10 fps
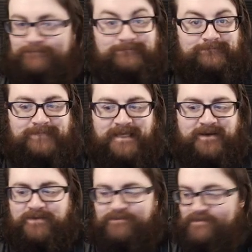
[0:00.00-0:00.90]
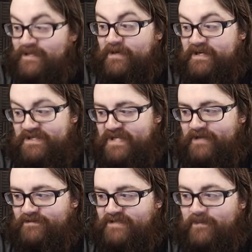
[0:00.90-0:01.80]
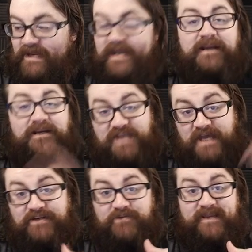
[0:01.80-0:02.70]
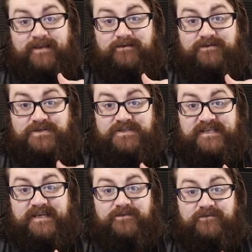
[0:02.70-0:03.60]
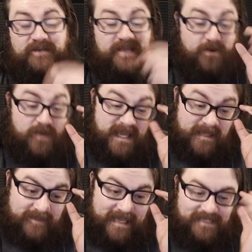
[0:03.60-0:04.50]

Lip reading: I don't know. Someone in chat will tell me. Because under me, as you see on the video, that is the